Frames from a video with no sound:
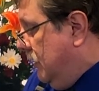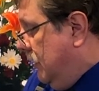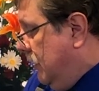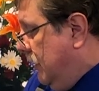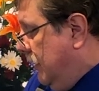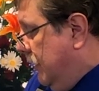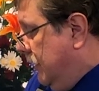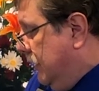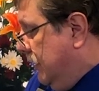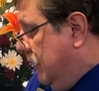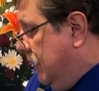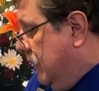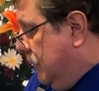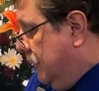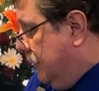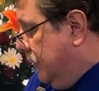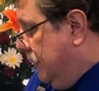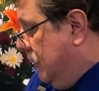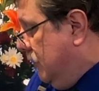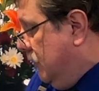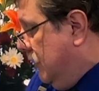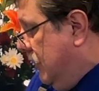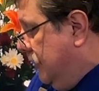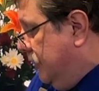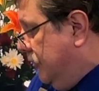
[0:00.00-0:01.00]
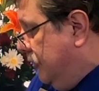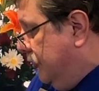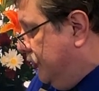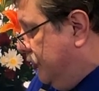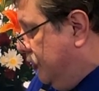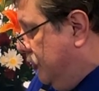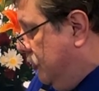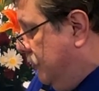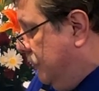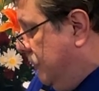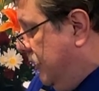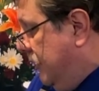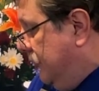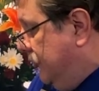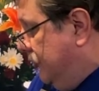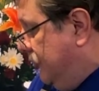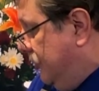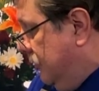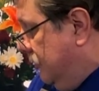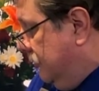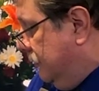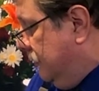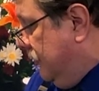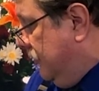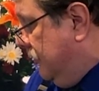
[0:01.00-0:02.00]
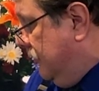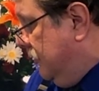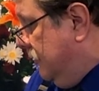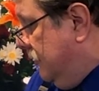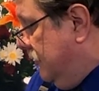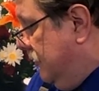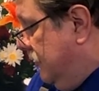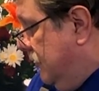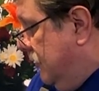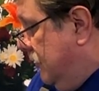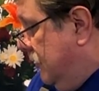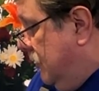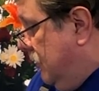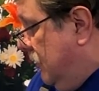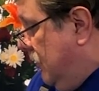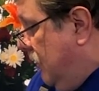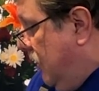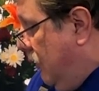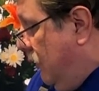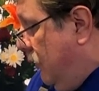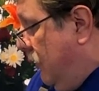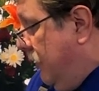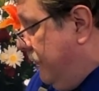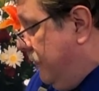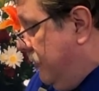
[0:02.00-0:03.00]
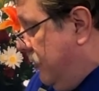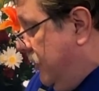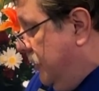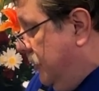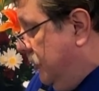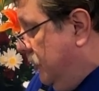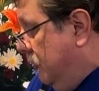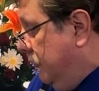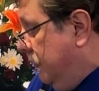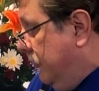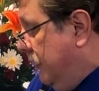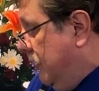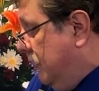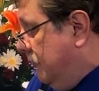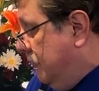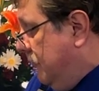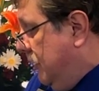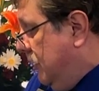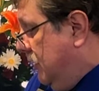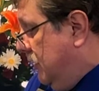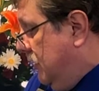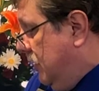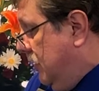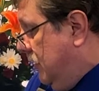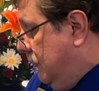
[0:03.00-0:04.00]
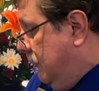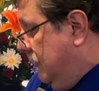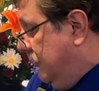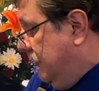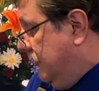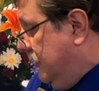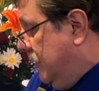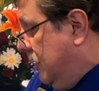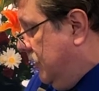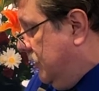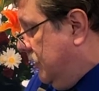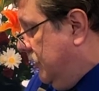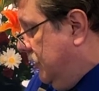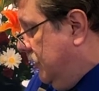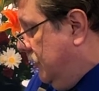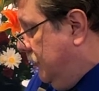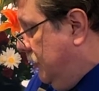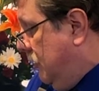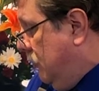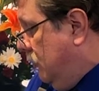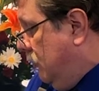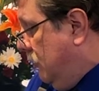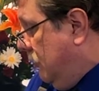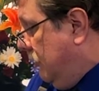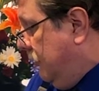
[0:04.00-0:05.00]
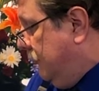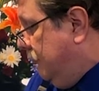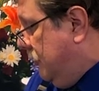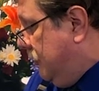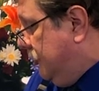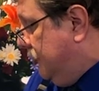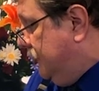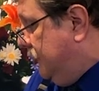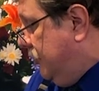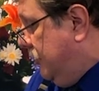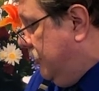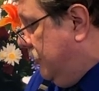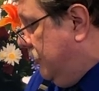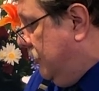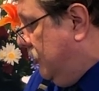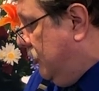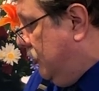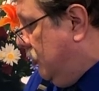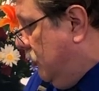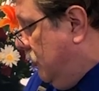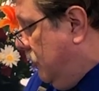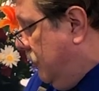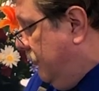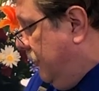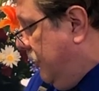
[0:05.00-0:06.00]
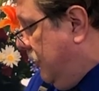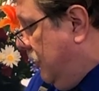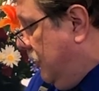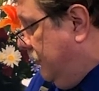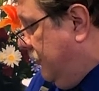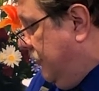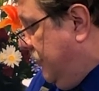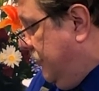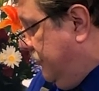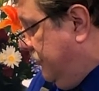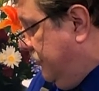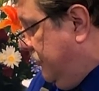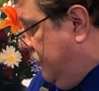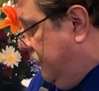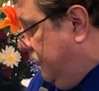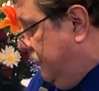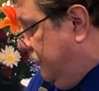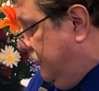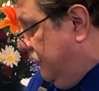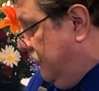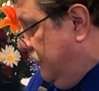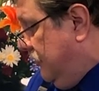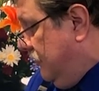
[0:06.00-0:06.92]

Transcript: I can hardly wait to show my children. However, I don't think my name is likely to be worth much in the toy bear business.